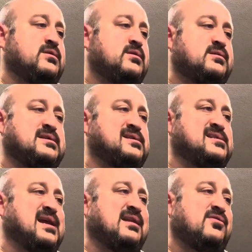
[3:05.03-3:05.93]
And it doesn't
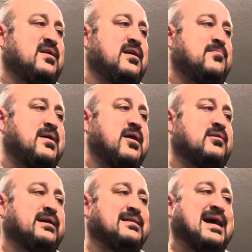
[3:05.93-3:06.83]
say anything about
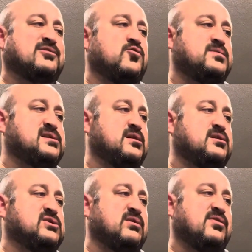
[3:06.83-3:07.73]
like
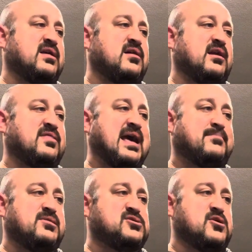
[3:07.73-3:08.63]
lactobacillus or anything like that,
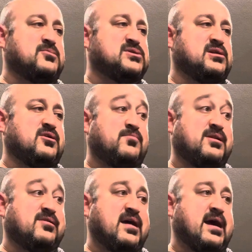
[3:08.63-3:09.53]
but there's almost a little
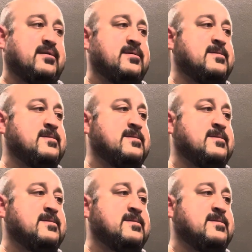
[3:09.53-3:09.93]
bit of that